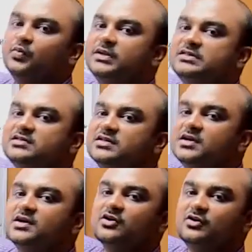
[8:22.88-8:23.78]
with
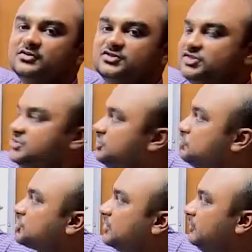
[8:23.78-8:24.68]
the
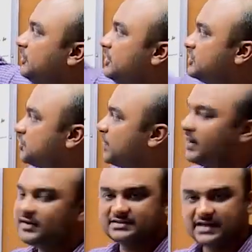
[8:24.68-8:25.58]
constitution. So, we
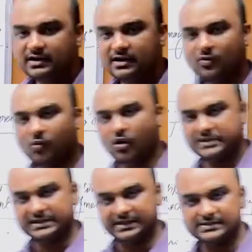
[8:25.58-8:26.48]
understand
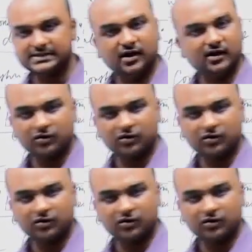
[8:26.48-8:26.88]
what is a